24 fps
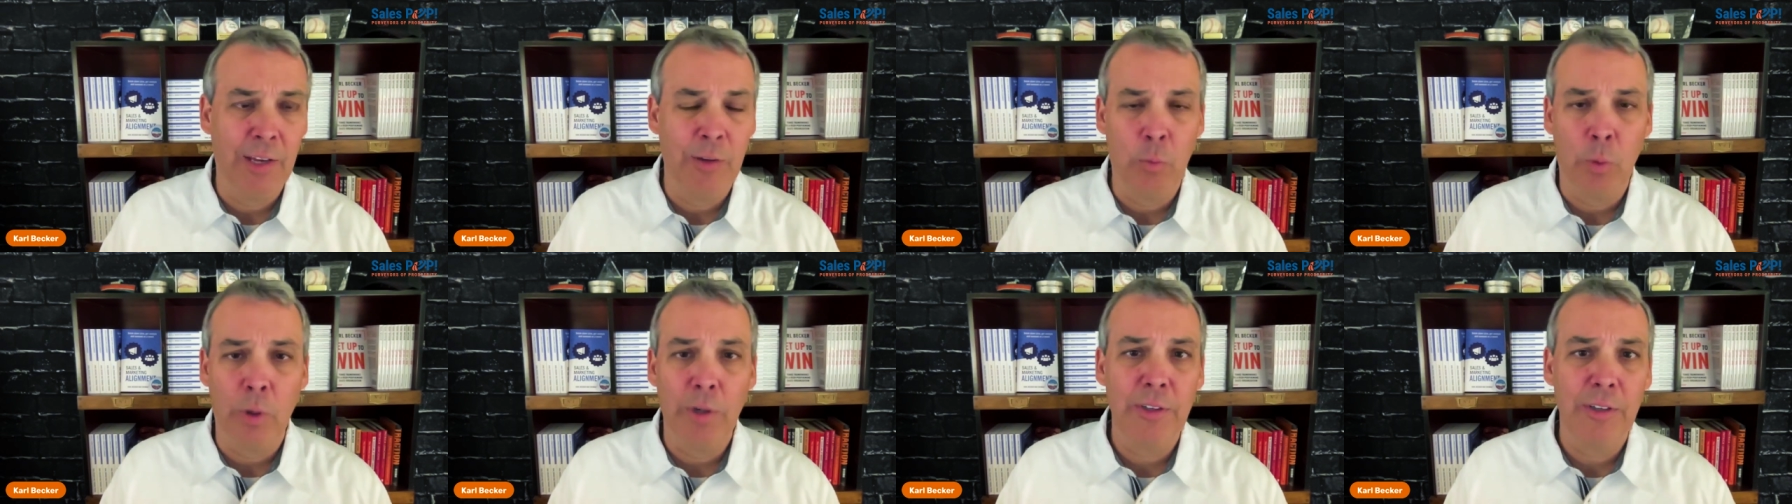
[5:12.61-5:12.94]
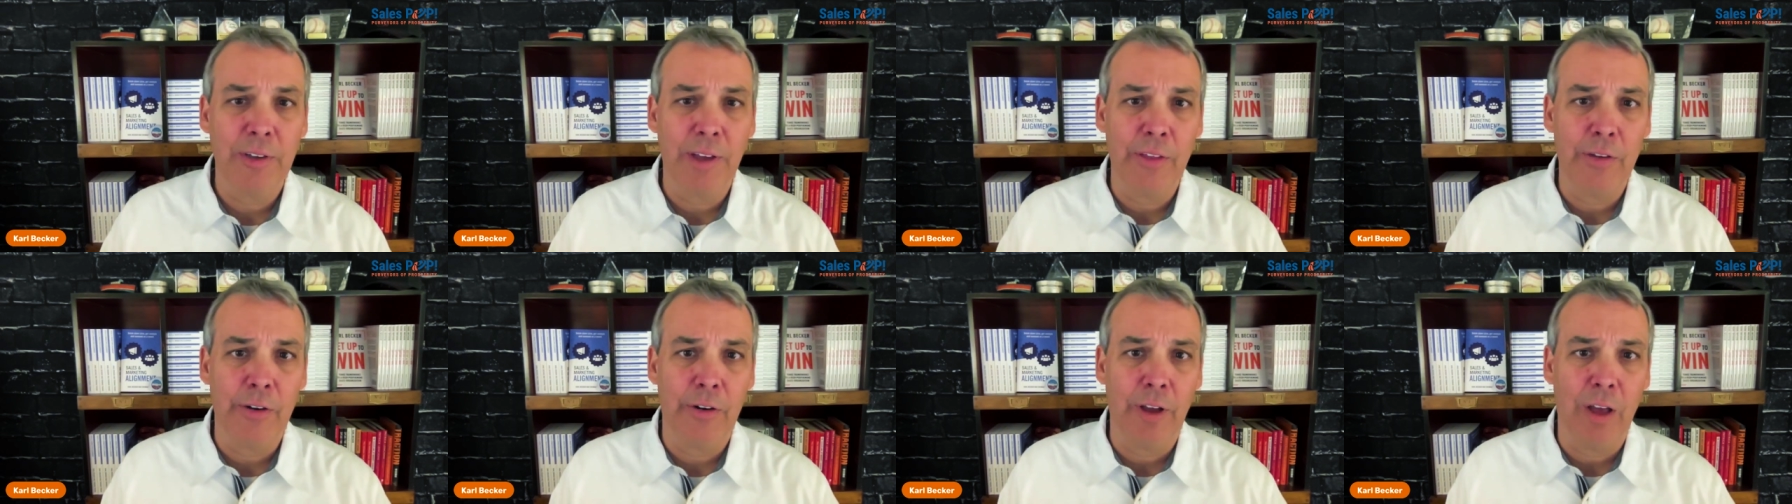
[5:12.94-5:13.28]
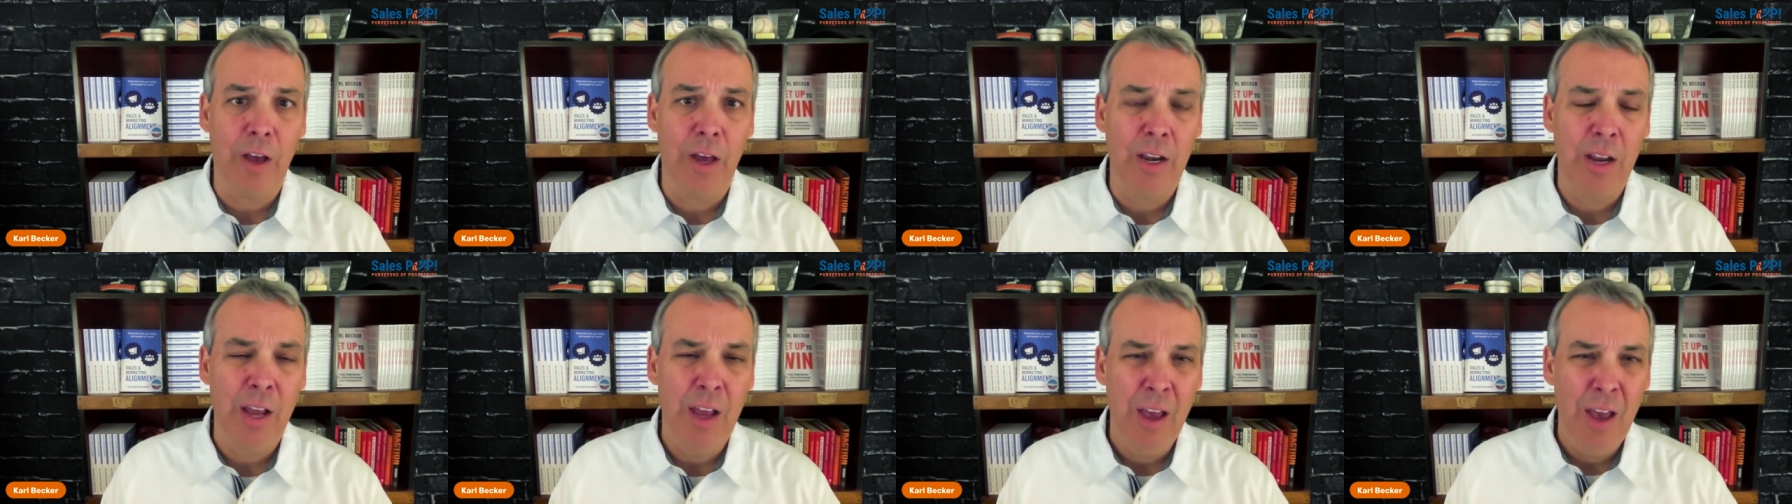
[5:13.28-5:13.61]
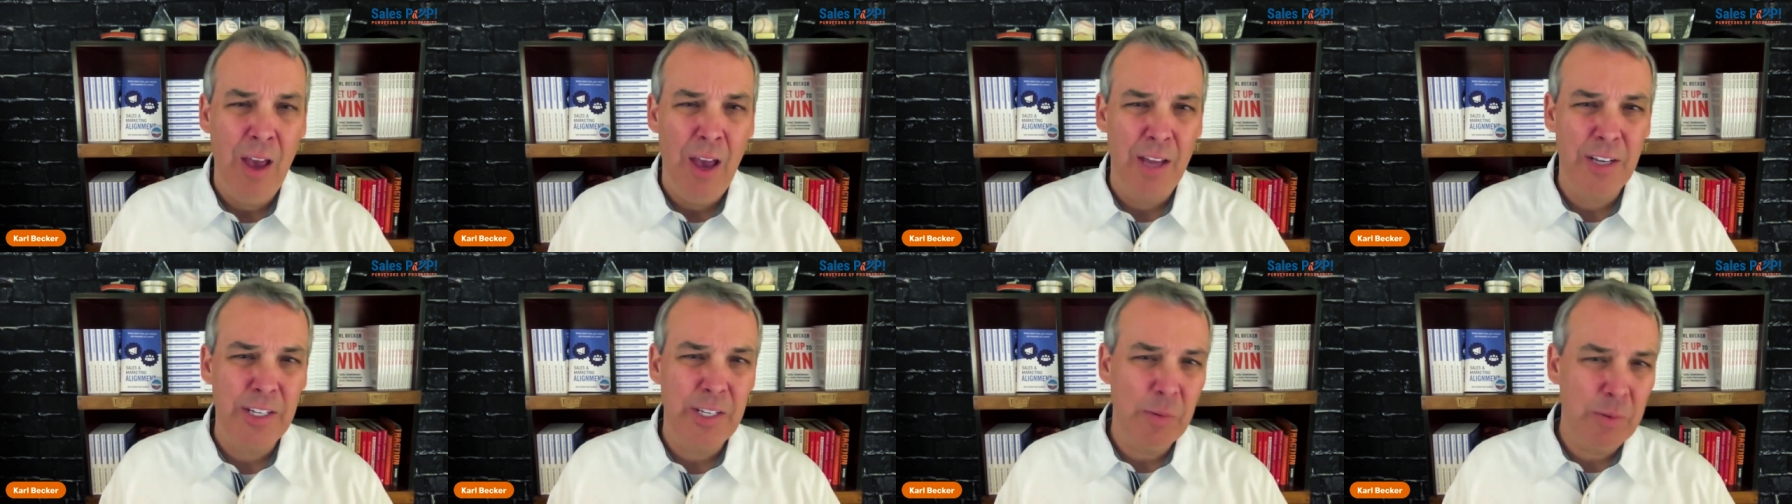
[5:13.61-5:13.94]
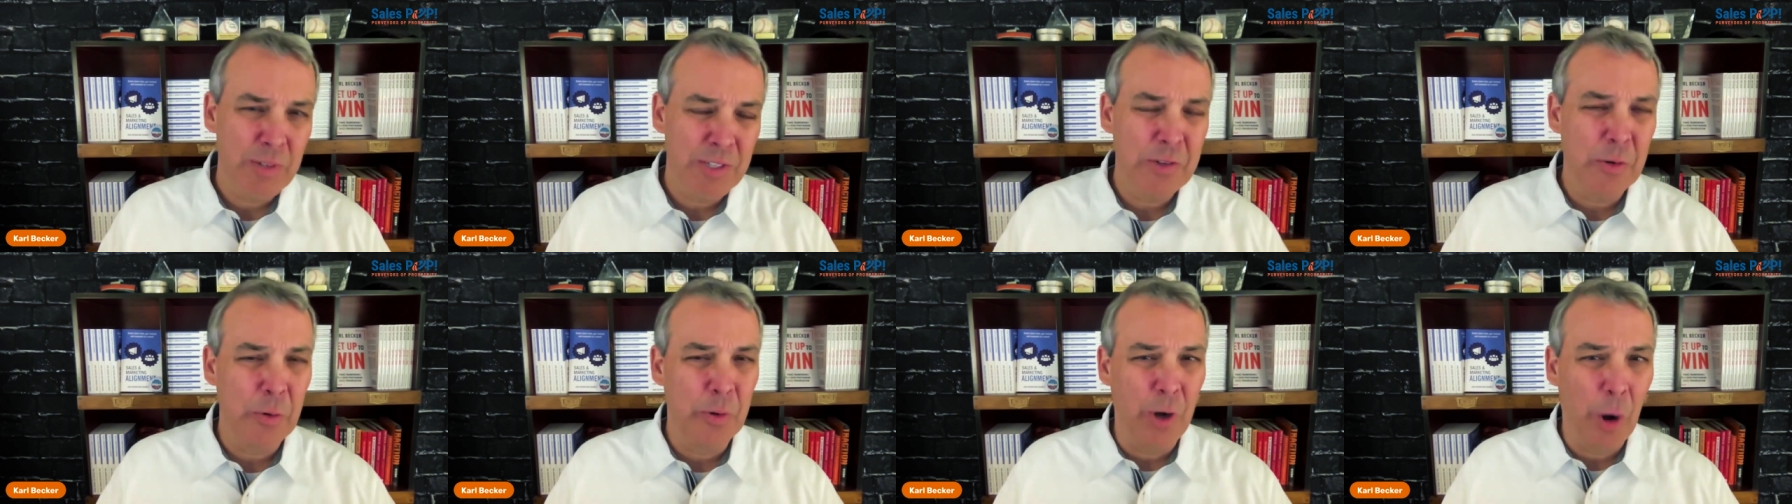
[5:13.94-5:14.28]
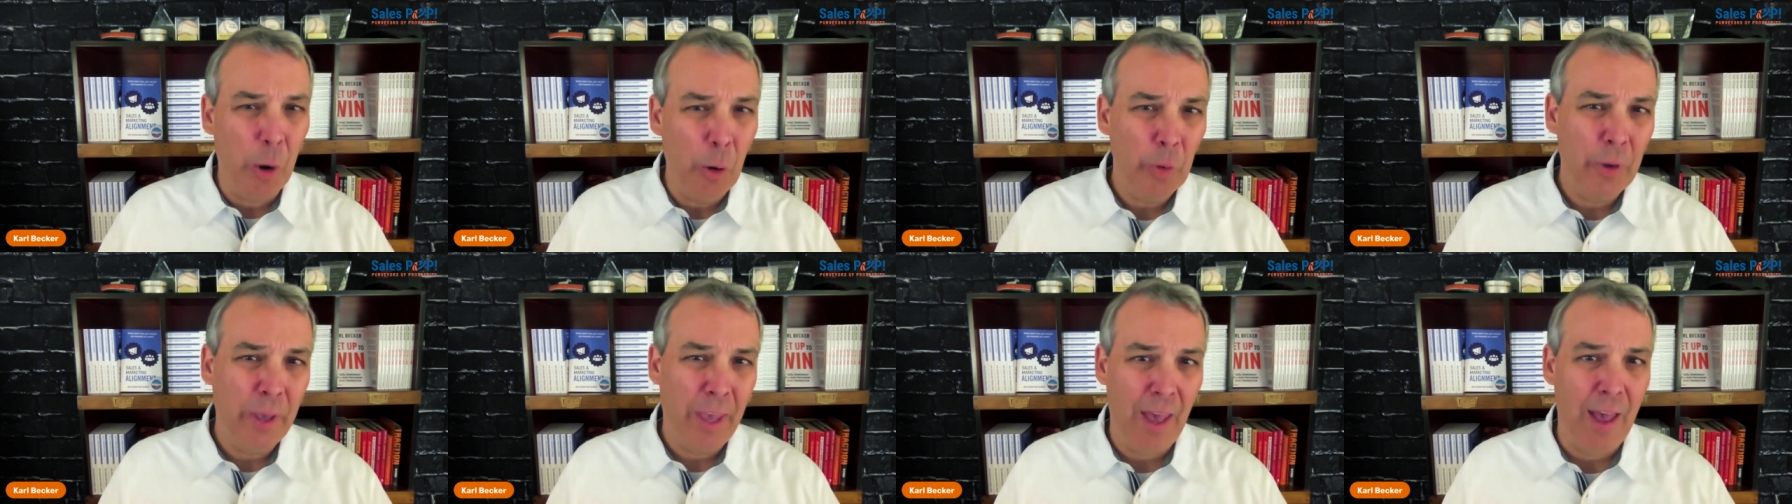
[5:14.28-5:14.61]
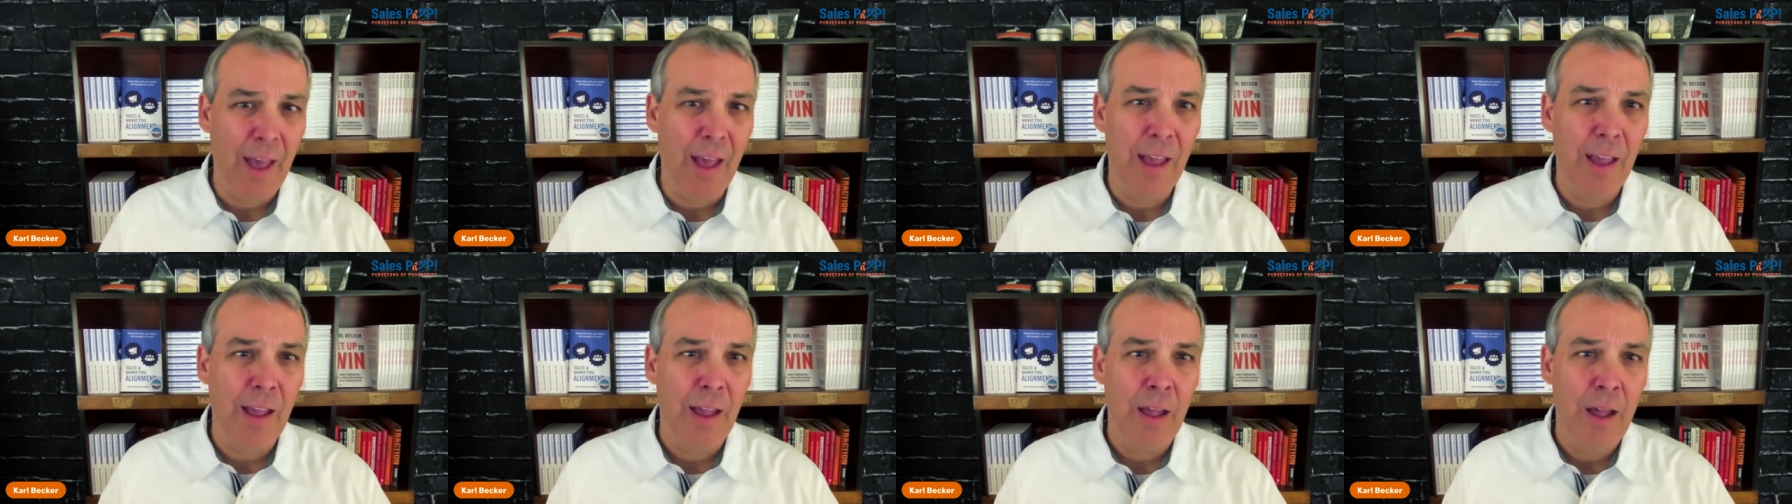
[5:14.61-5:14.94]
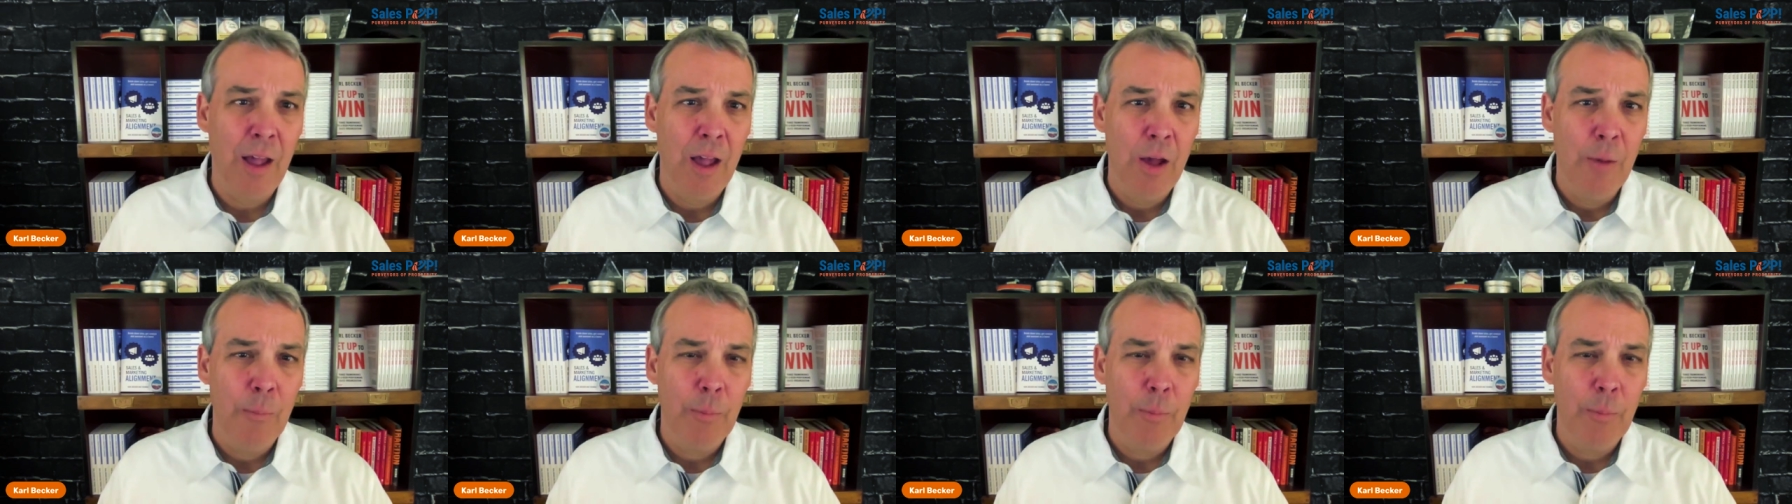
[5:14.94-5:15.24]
can work together or not. And she was doing okay.